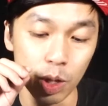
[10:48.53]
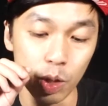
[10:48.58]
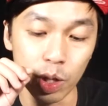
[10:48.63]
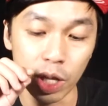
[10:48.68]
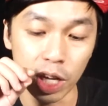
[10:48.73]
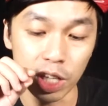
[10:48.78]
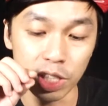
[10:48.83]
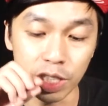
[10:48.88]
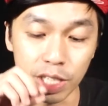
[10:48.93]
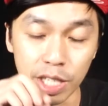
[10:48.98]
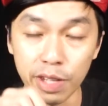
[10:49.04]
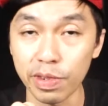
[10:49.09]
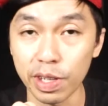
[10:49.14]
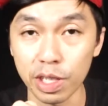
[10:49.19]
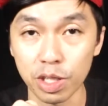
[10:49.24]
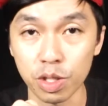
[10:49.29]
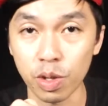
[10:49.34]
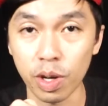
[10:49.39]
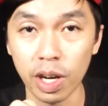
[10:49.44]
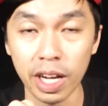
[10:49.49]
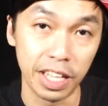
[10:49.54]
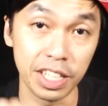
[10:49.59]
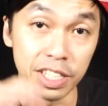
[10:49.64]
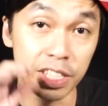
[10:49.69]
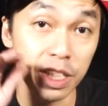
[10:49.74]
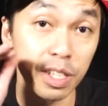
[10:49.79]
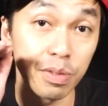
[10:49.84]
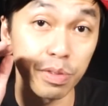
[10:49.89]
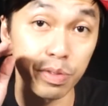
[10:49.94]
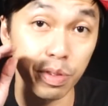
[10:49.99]
You can actually give it a try. In
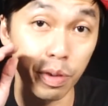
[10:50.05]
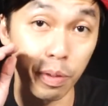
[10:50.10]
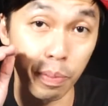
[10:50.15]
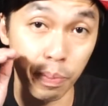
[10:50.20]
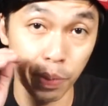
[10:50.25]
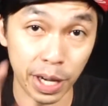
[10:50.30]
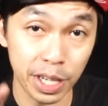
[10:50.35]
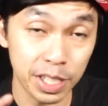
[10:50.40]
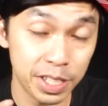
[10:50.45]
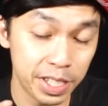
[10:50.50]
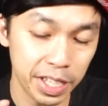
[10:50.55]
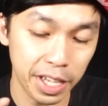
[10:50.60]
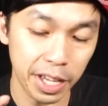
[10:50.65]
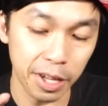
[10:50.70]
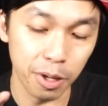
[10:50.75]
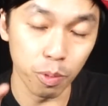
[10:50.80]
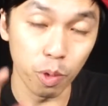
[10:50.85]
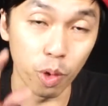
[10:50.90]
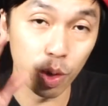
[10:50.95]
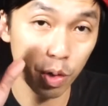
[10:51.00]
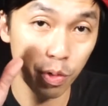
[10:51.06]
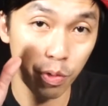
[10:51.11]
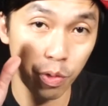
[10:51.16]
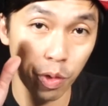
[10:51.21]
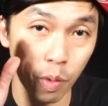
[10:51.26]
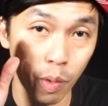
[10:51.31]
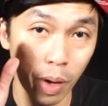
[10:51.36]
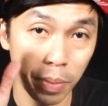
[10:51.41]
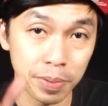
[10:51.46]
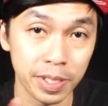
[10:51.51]
terms of pricing in
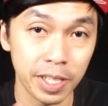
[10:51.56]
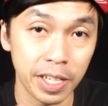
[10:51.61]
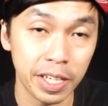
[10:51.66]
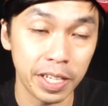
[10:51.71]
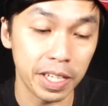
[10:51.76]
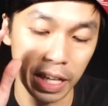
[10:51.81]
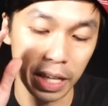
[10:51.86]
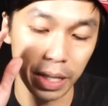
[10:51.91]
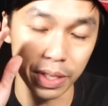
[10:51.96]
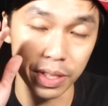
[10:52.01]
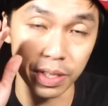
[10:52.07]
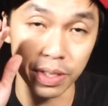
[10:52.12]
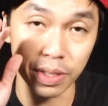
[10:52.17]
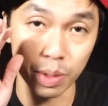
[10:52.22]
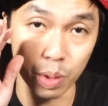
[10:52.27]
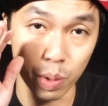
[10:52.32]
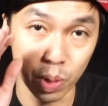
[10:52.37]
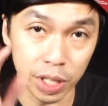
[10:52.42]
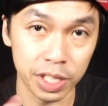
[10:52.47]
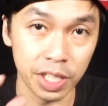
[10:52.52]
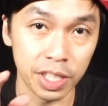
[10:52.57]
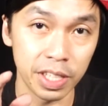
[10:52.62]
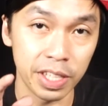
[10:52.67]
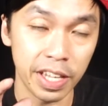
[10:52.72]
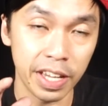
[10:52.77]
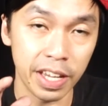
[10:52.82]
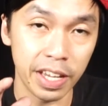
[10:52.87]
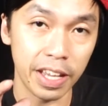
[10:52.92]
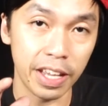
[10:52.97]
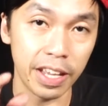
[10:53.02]
Wotofo website, it's written
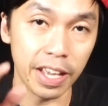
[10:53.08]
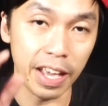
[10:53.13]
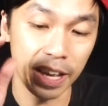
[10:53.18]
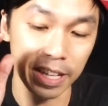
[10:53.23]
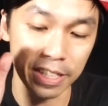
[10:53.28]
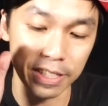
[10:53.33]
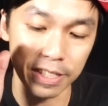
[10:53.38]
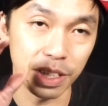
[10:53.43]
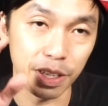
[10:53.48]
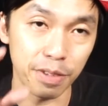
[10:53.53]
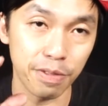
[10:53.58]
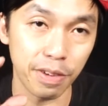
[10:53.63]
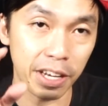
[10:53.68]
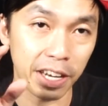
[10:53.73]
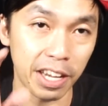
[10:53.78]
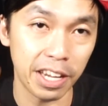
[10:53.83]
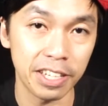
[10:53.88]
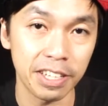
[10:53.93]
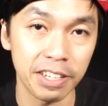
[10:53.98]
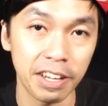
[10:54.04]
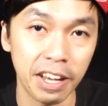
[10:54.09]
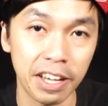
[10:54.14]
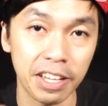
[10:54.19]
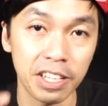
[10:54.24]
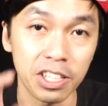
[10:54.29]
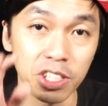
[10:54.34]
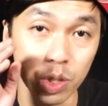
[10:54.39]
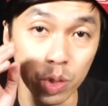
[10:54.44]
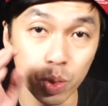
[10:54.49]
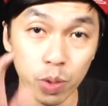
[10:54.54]
there as
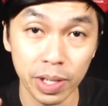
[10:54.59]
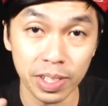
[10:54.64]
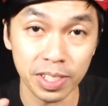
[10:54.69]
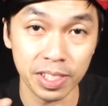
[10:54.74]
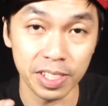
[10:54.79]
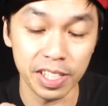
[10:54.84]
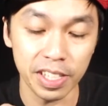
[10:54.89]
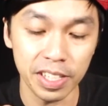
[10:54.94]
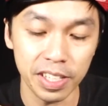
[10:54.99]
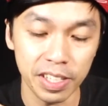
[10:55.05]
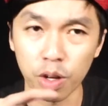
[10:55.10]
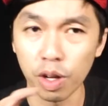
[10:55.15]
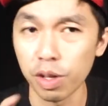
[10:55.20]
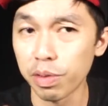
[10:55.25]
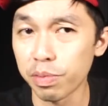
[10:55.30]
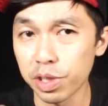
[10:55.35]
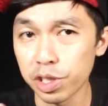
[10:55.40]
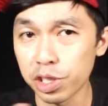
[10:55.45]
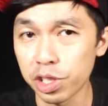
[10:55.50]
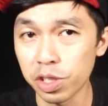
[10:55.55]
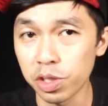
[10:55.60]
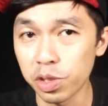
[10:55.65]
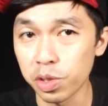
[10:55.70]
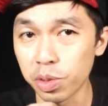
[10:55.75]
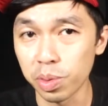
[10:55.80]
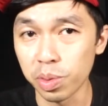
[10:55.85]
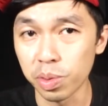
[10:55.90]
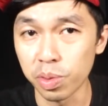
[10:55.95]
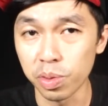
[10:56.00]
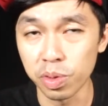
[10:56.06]
$35.99 USD. Conversion
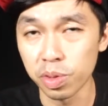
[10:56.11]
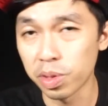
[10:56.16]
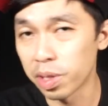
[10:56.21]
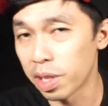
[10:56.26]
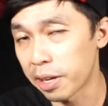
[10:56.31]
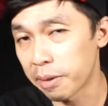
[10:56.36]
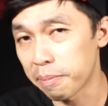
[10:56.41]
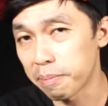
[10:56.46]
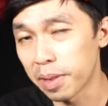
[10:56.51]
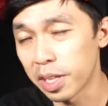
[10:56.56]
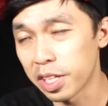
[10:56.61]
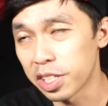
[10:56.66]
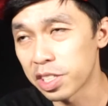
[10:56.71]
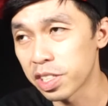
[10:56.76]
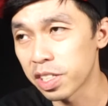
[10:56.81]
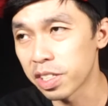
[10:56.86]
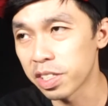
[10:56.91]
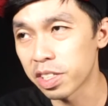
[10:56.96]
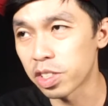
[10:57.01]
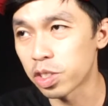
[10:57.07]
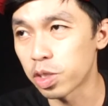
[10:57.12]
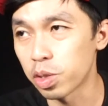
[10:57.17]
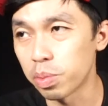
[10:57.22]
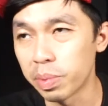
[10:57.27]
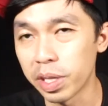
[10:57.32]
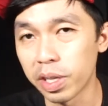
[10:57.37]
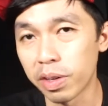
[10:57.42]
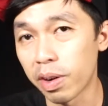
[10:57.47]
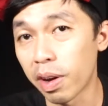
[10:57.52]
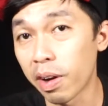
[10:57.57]
to like Malaysia should
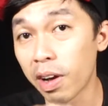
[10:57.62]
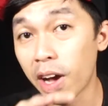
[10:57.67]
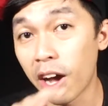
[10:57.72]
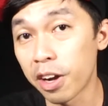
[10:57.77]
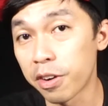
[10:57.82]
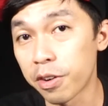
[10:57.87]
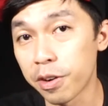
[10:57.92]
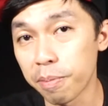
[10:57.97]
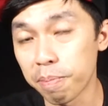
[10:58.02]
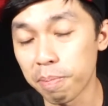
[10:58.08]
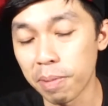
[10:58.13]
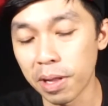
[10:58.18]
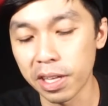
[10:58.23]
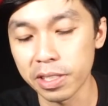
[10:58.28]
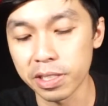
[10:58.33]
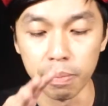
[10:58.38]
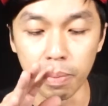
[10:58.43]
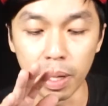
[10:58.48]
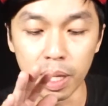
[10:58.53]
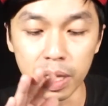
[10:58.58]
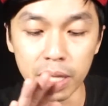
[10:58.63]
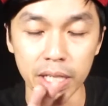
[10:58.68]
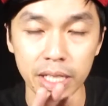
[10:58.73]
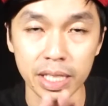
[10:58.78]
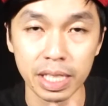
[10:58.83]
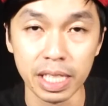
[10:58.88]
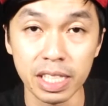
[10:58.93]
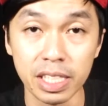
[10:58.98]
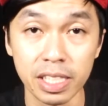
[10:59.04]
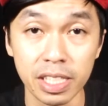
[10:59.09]
be around 100 plus, but
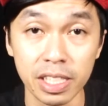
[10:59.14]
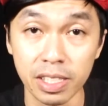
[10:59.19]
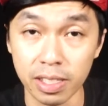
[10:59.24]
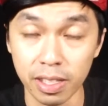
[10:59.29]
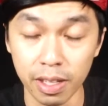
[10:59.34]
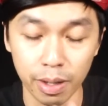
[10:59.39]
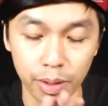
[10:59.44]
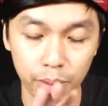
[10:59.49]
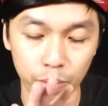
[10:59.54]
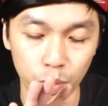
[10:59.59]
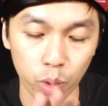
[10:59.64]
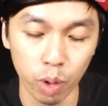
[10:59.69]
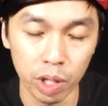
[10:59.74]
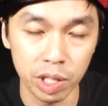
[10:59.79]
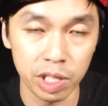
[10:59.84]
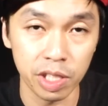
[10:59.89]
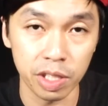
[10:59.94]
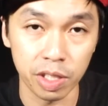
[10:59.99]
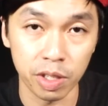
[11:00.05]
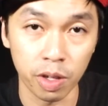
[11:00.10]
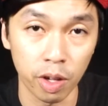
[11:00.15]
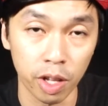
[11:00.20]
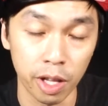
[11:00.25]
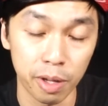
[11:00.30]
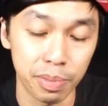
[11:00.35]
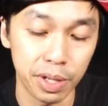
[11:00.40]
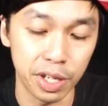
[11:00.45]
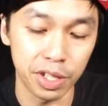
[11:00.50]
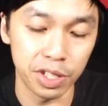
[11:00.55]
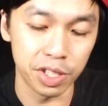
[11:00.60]
this is a worth it
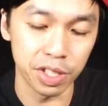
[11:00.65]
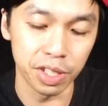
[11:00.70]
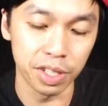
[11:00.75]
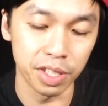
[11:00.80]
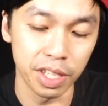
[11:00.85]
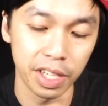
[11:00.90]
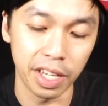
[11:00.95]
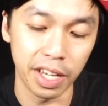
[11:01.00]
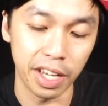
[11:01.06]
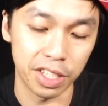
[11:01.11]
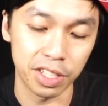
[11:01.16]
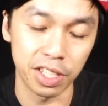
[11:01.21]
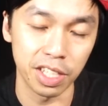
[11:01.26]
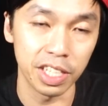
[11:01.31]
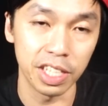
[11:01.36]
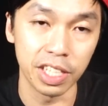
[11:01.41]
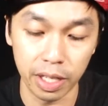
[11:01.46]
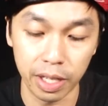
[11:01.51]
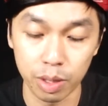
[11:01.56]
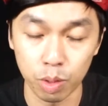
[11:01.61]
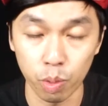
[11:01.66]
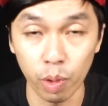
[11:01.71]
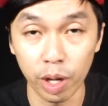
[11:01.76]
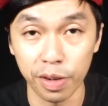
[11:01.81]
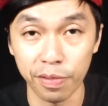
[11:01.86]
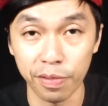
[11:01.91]
collaboration actually. It's one